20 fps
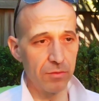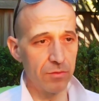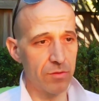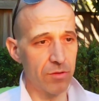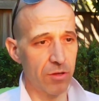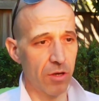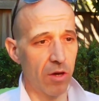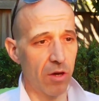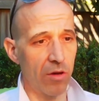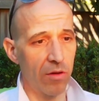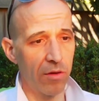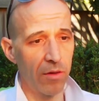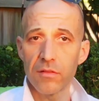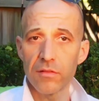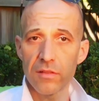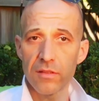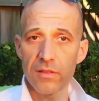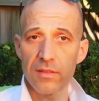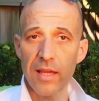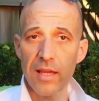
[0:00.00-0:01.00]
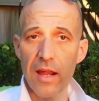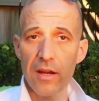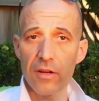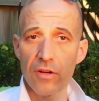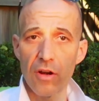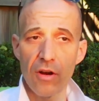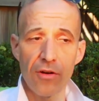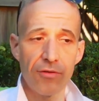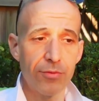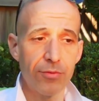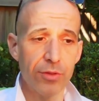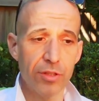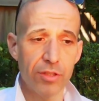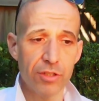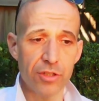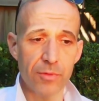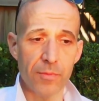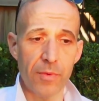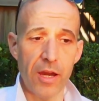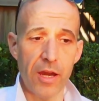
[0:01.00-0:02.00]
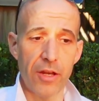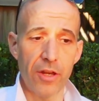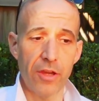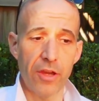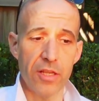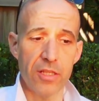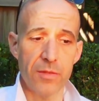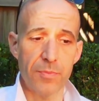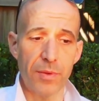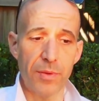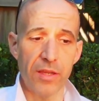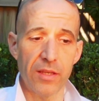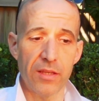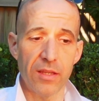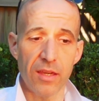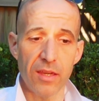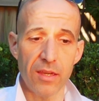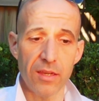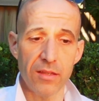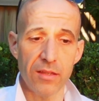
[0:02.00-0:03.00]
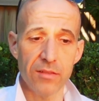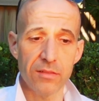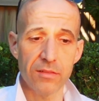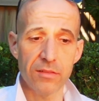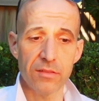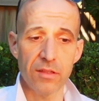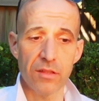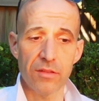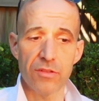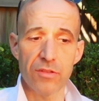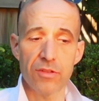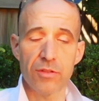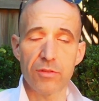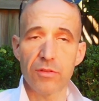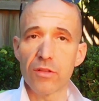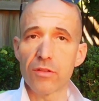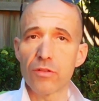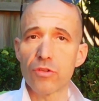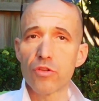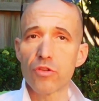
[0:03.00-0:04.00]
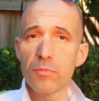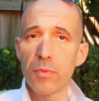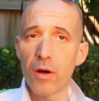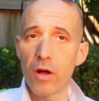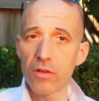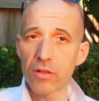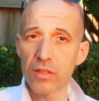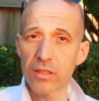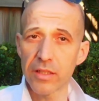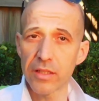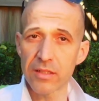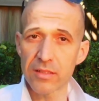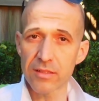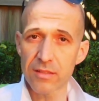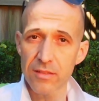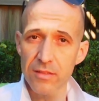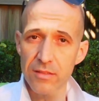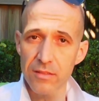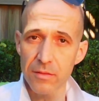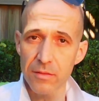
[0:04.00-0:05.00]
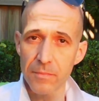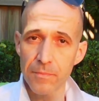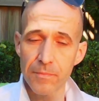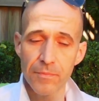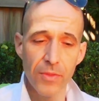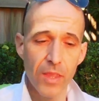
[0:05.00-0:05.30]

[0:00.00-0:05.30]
So started off with the Shimano SPD, so the 2-bolt cleat system.